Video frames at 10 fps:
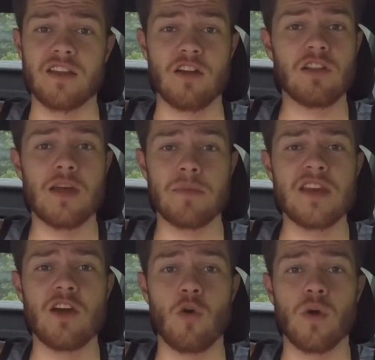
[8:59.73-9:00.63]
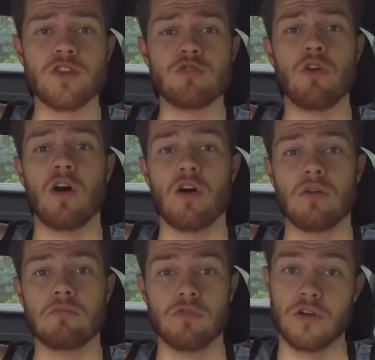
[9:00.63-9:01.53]
You know, let me know what you all
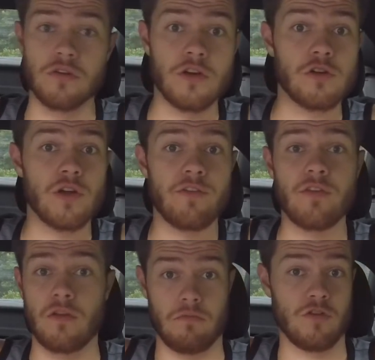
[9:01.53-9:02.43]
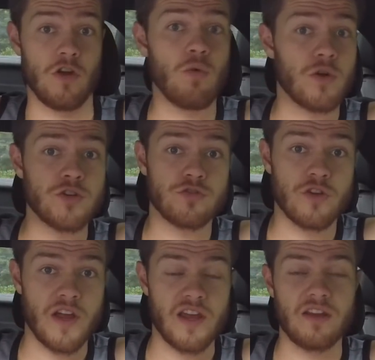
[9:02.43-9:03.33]
would do. If you know, would you trade